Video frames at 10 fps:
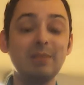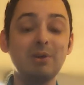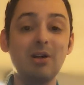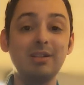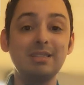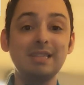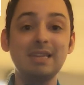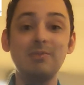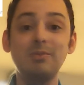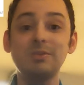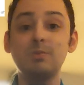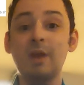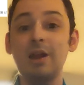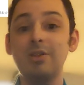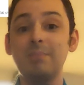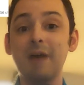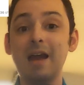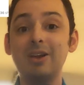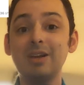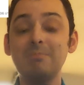policy where the
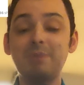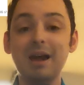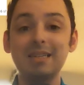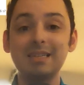buyer can buy